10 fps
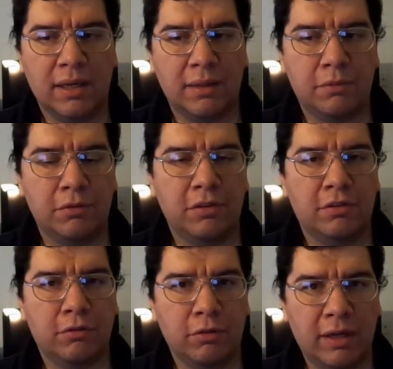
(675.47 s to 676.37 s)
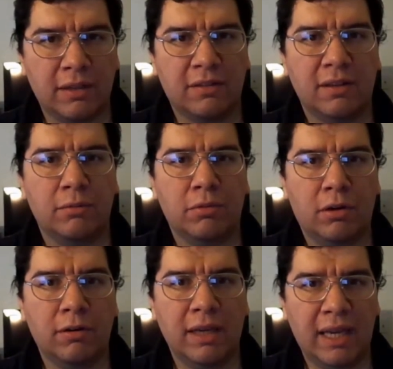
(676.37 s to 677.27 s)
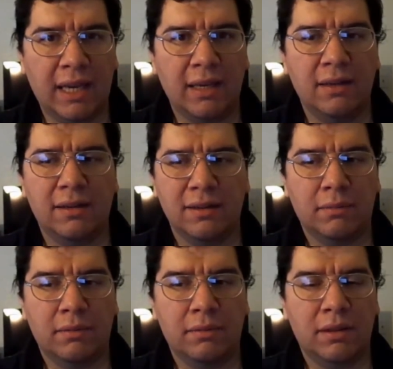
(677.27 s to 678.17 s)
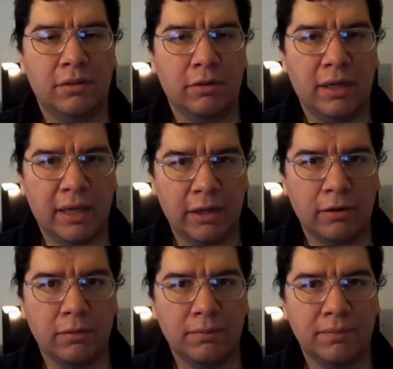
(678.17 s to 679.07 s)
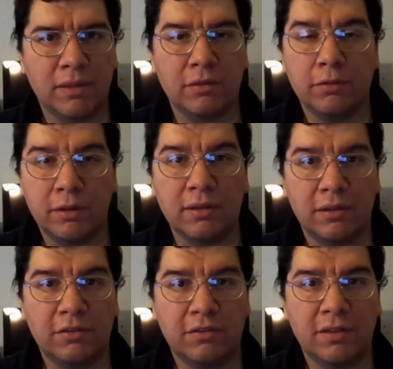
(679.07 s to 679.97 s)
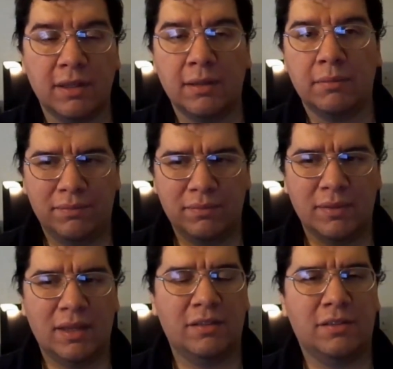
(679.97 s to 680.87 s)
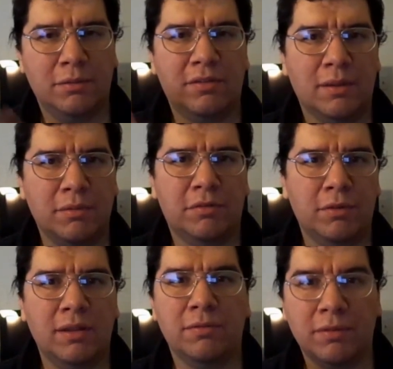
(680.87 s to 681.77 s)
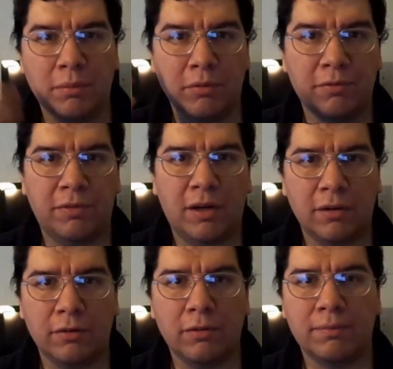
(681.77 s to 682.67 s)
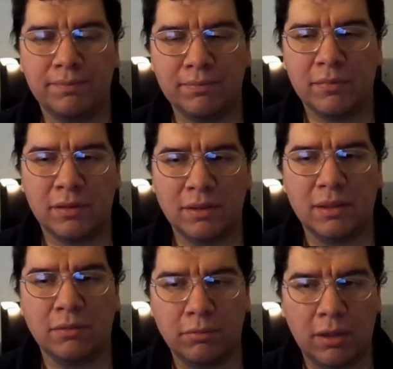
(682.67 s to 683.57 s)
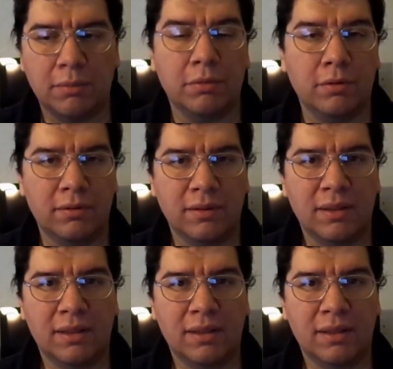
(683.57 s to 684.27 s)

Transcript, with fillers: after she cracked a raw egg in her hair you know, during lunchtime as she was demonstrating from her father, you know, Robert,